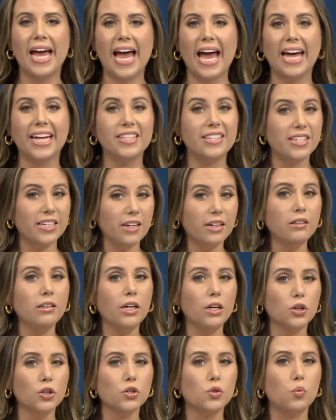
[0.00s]
And city
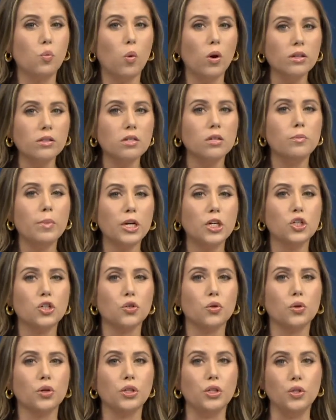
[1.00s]
leaders want to make
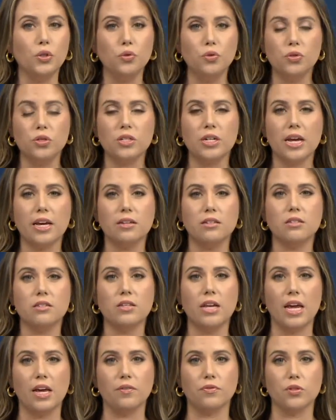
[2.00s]
sure you stay
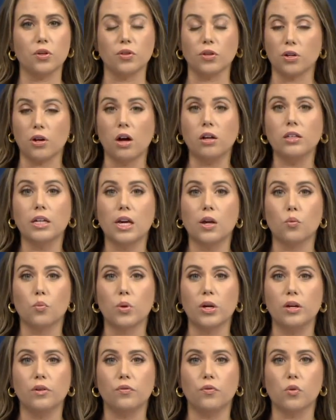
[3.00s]
safe, so they're calling in
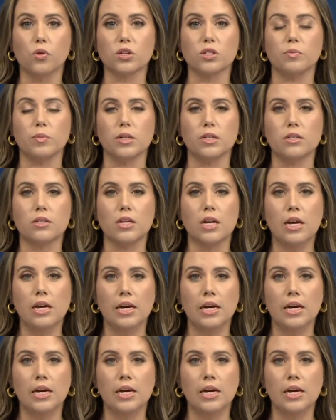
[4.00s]
reinforcements.